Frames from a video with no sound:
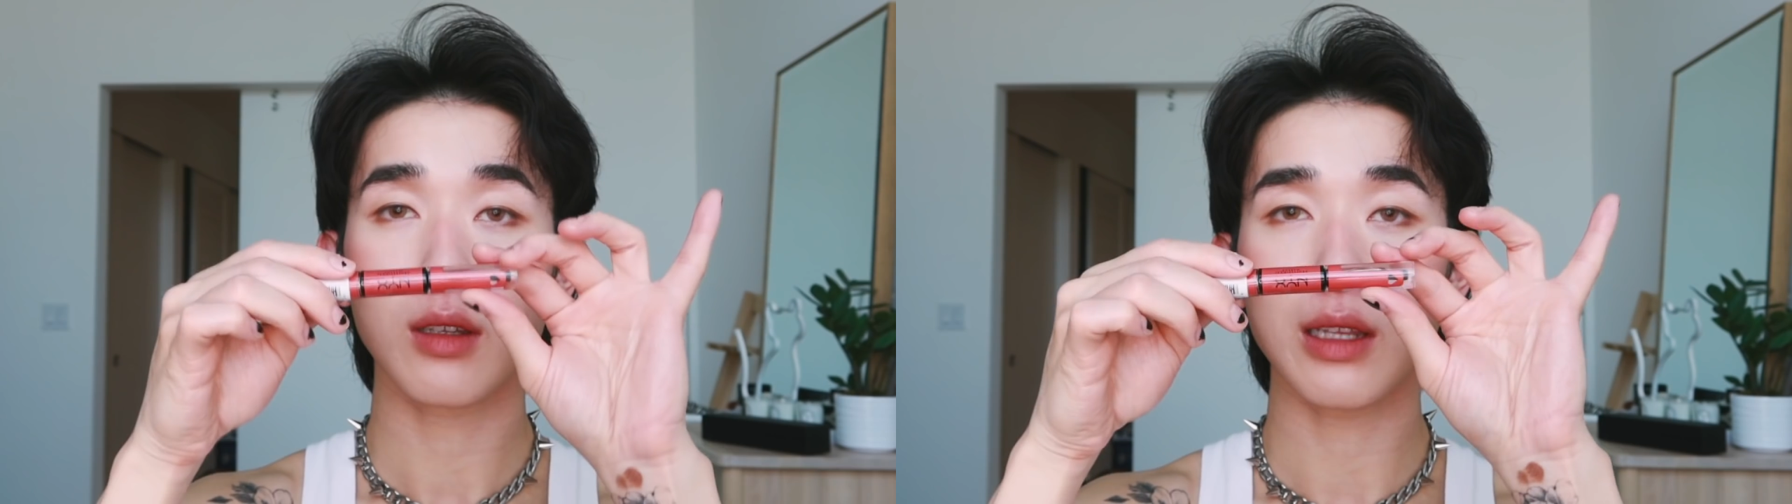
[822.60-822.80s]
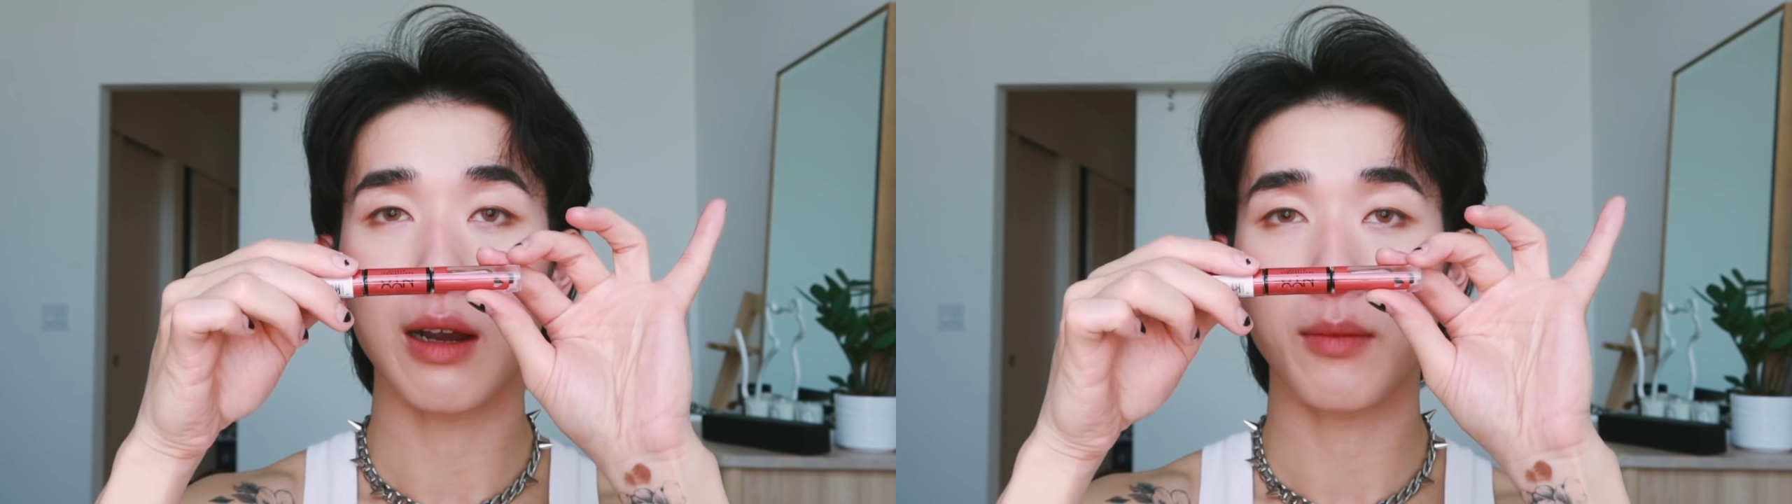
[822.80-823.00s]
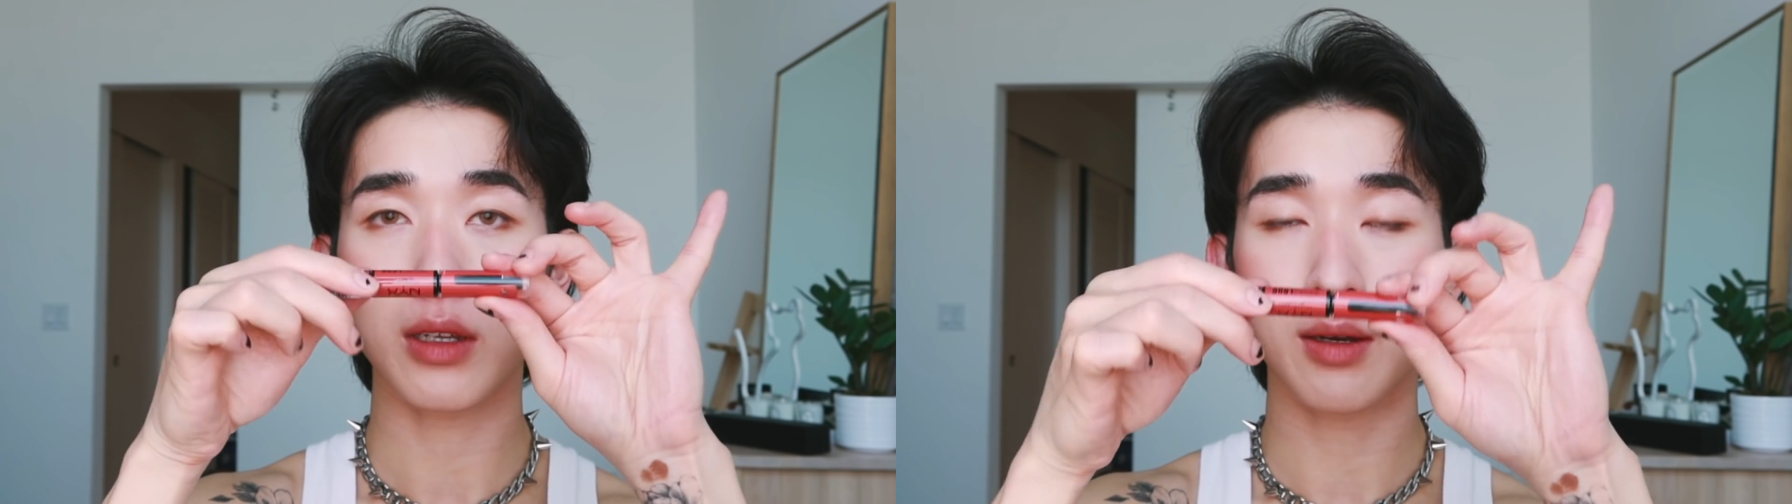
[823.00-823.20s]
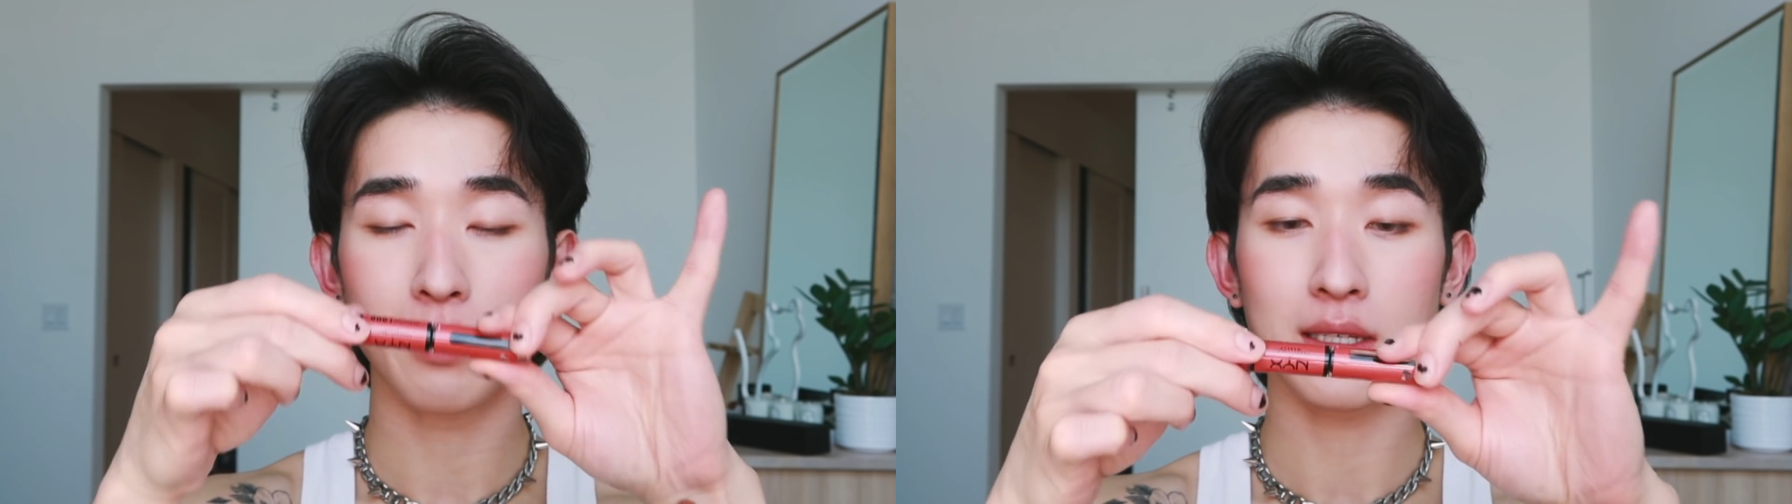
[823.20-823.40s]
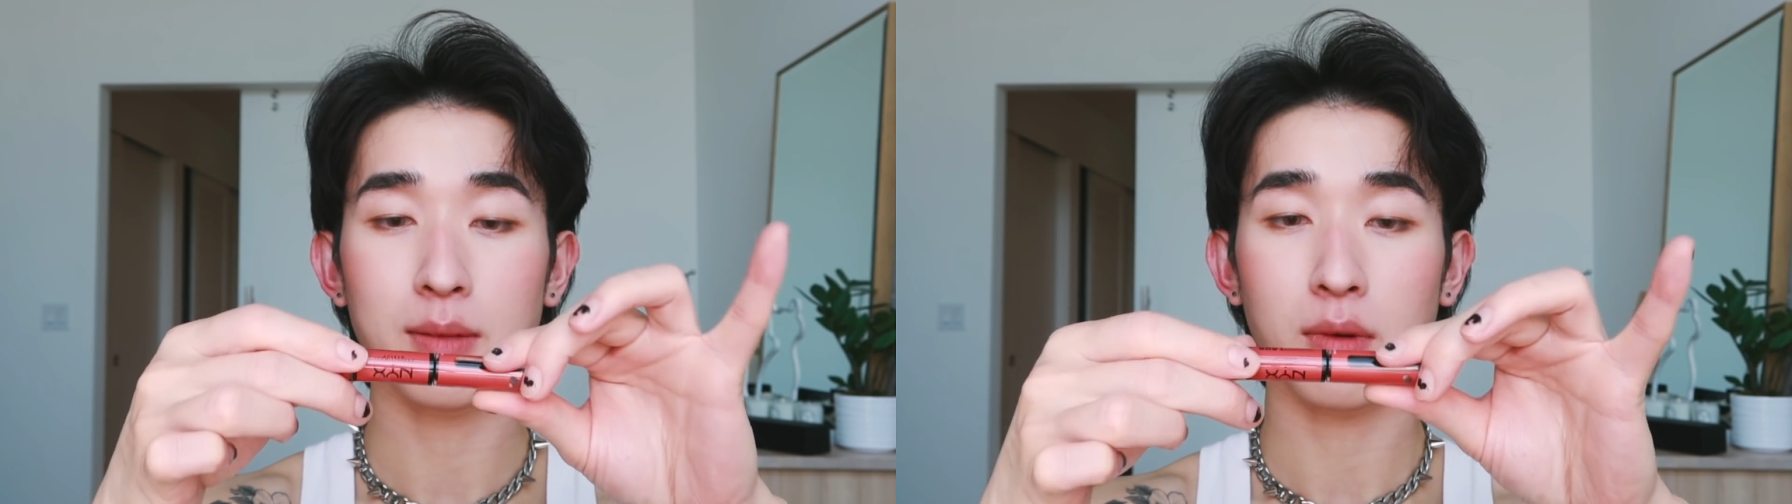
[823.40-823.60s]
Now I'm going to
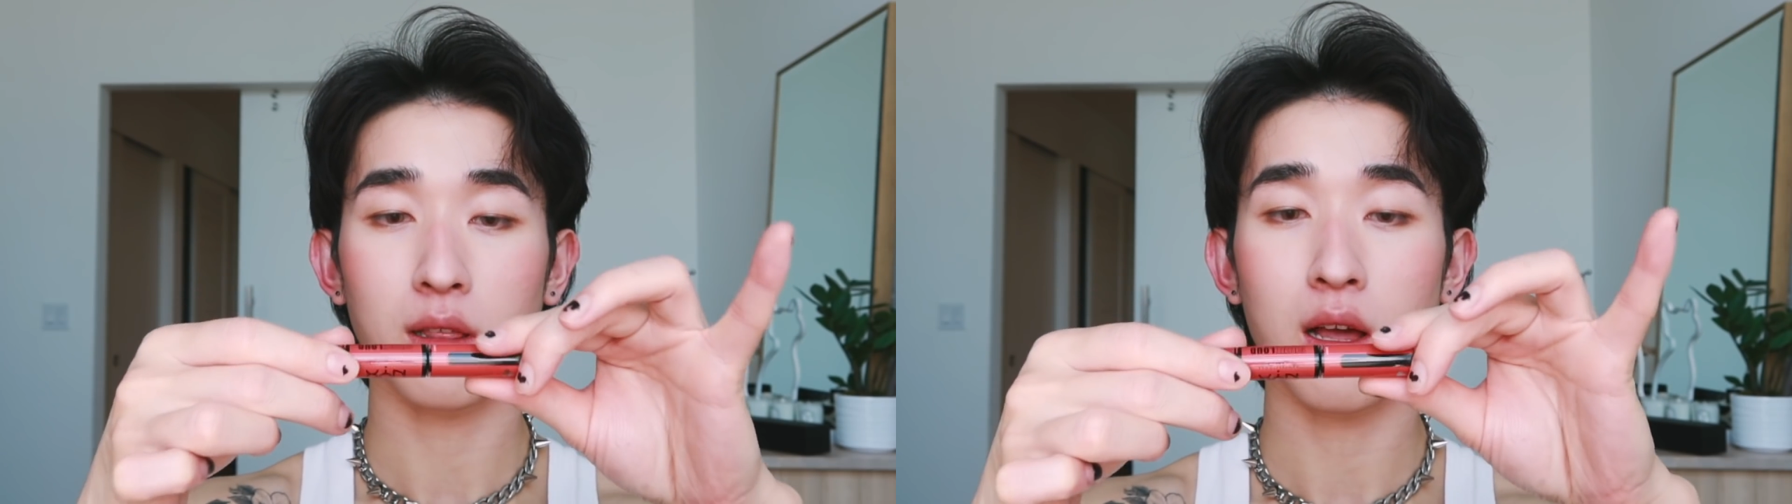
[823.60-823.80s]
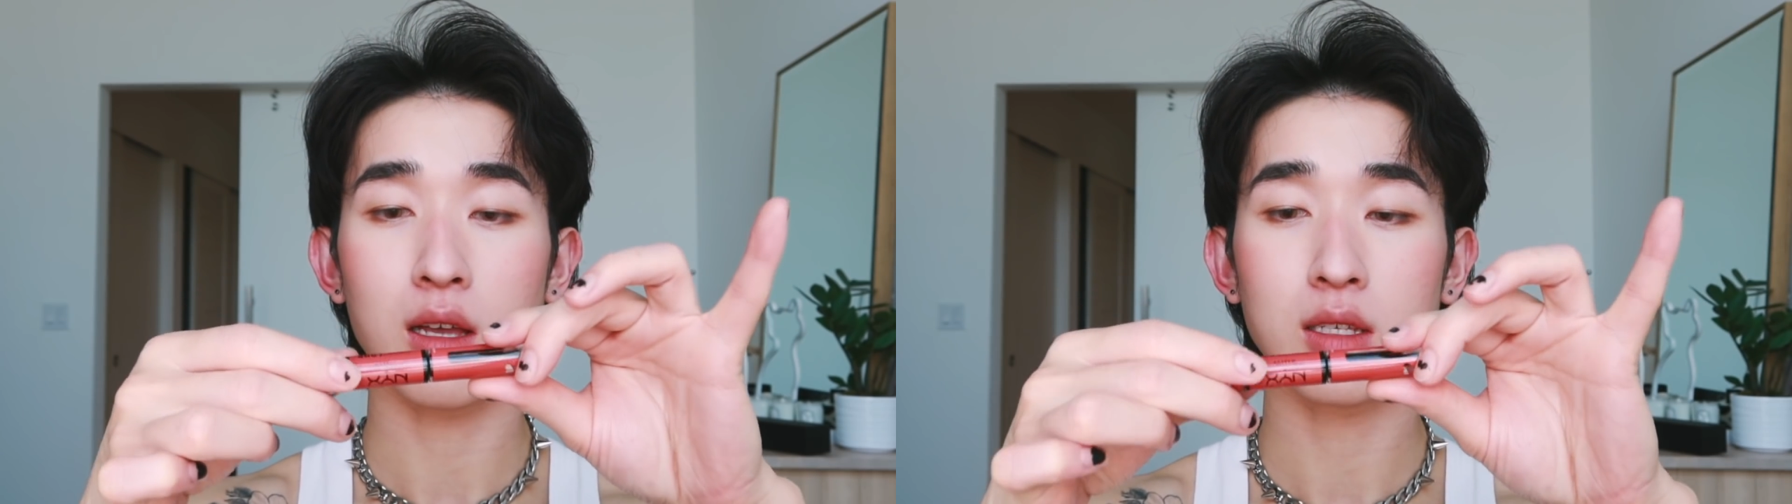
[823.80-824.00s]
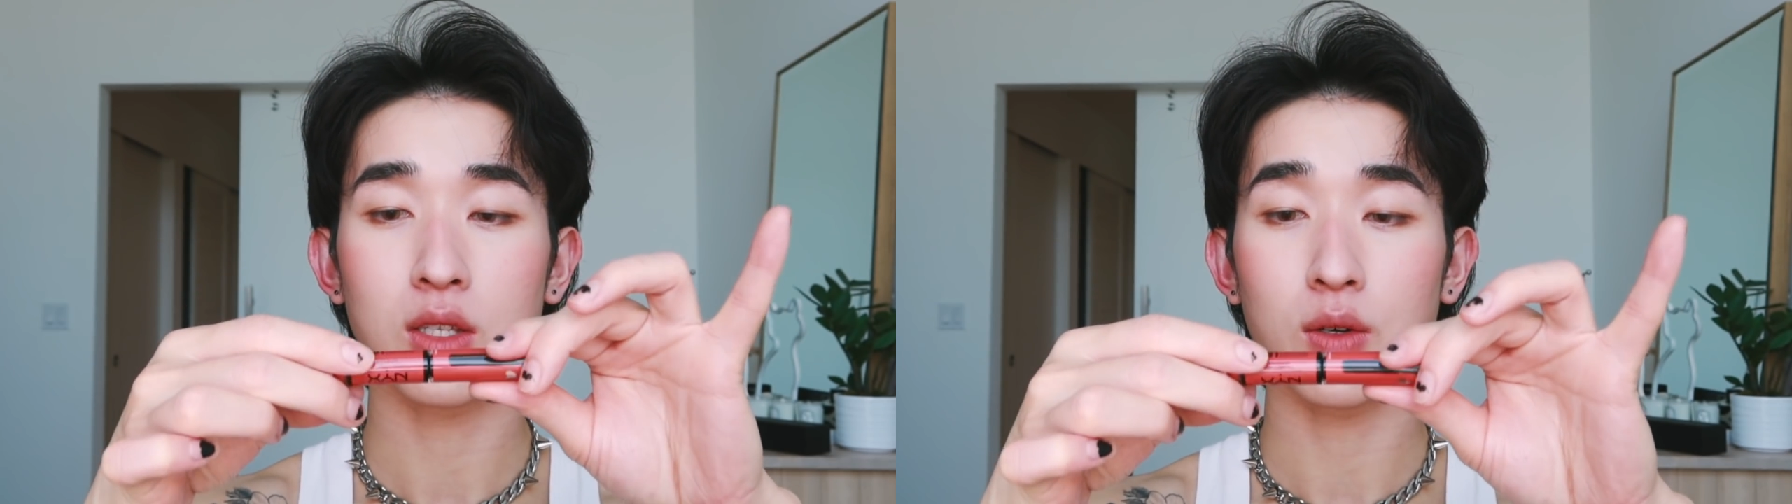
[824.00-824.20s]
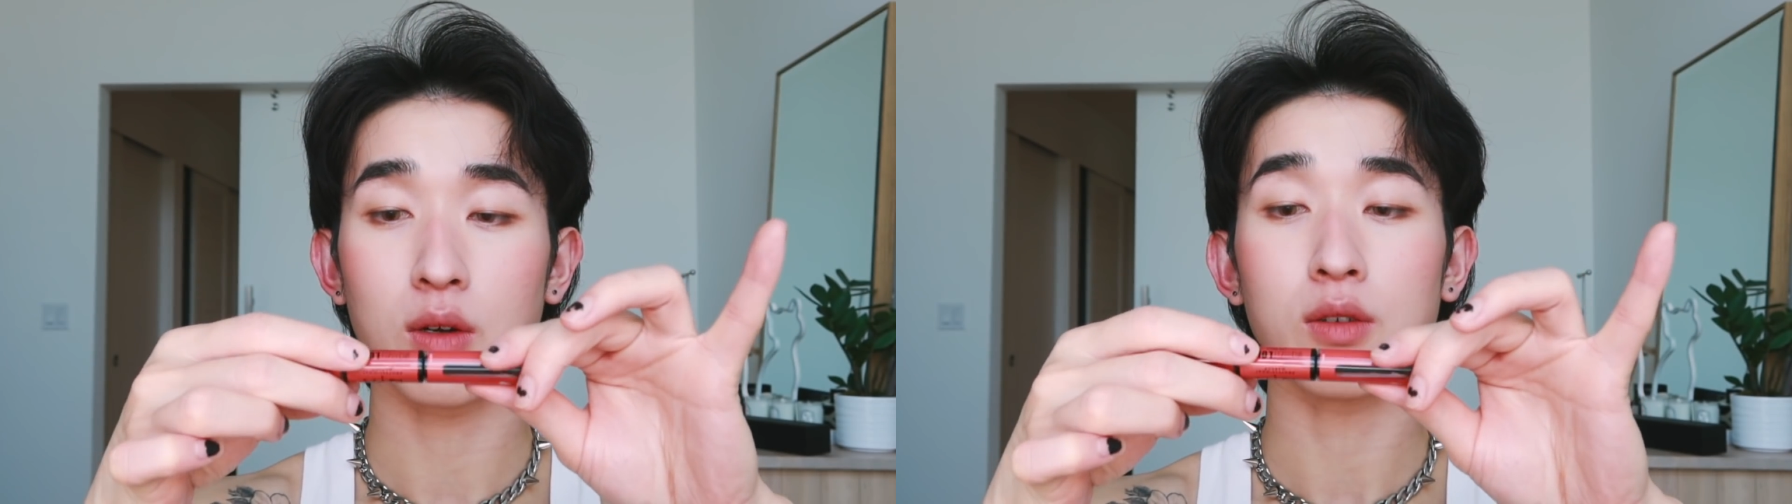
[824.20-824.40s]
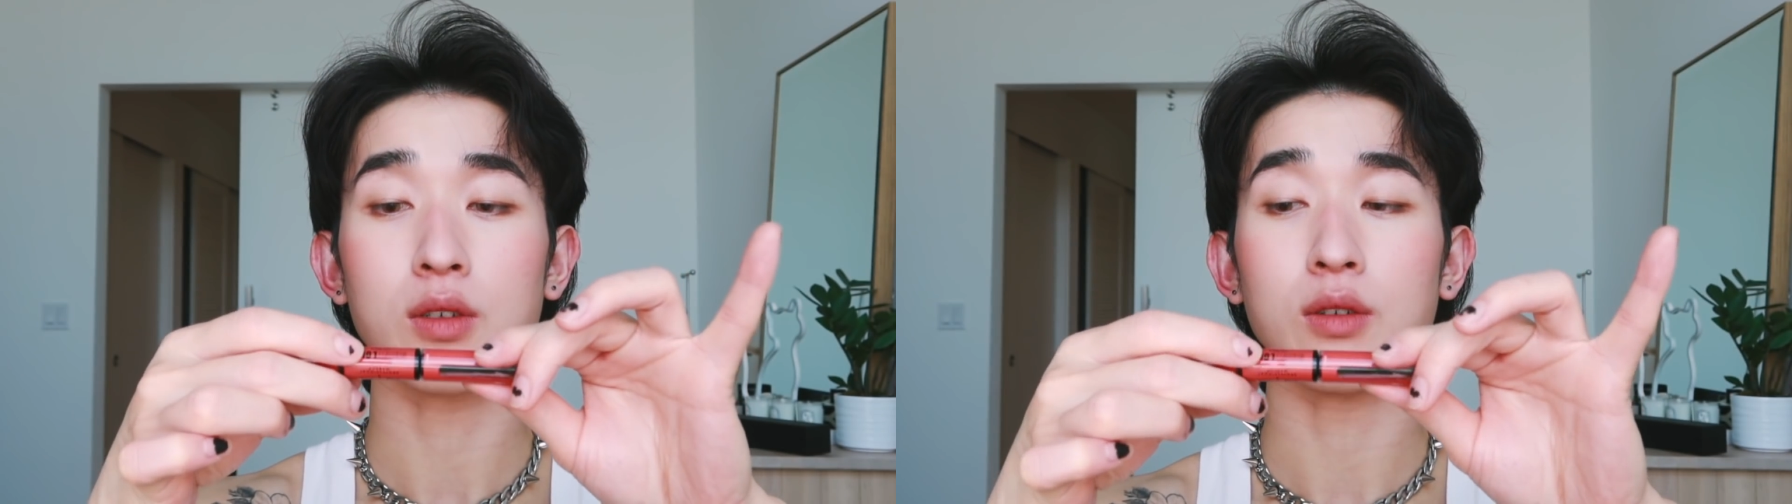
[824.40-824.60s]
apply some gloss to
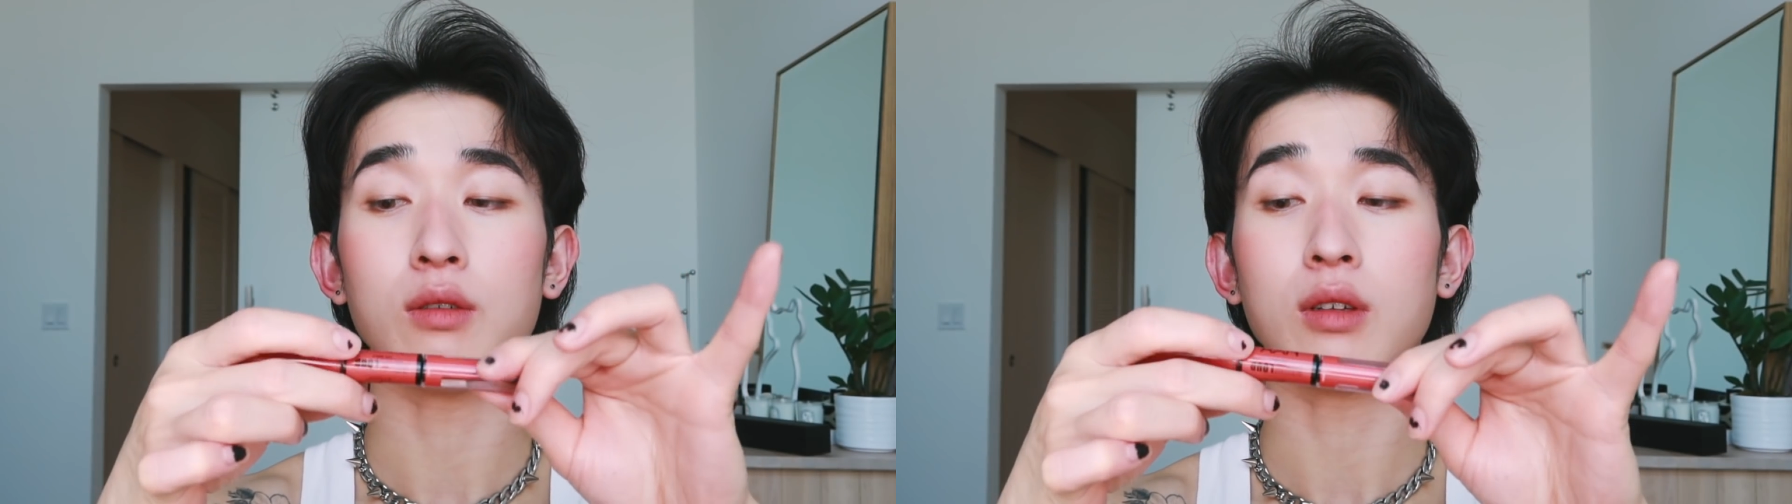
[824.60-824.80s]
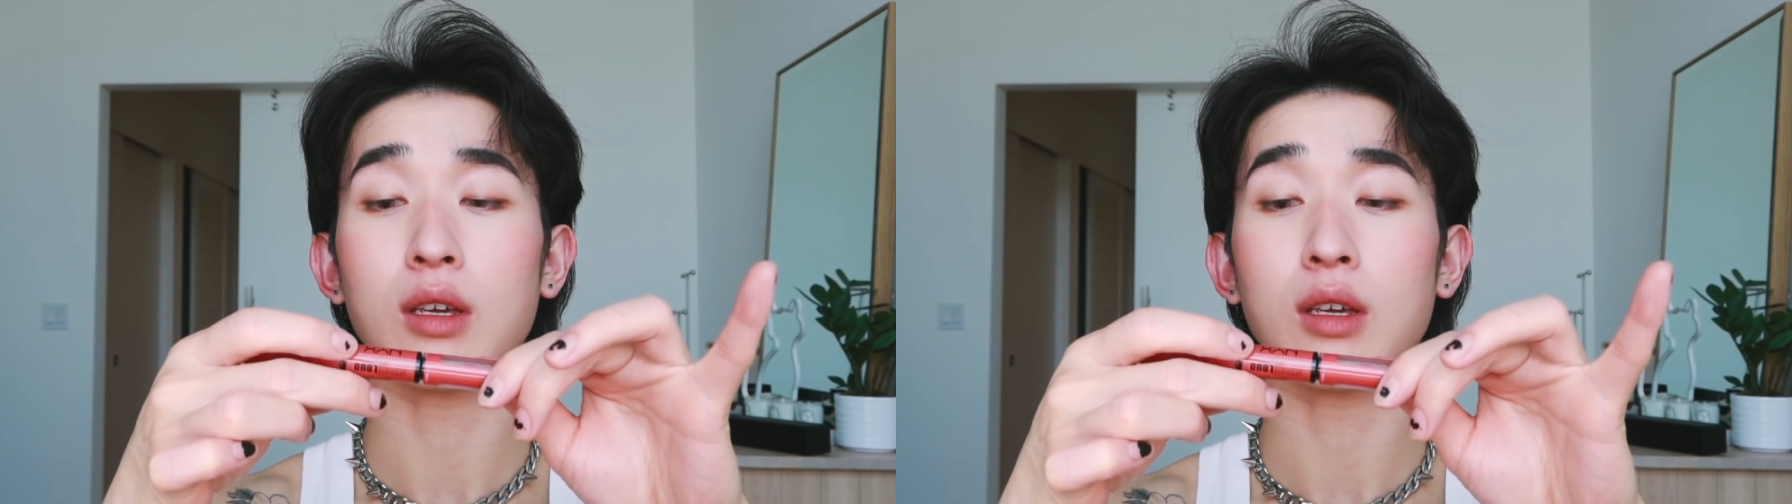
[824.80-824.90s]
also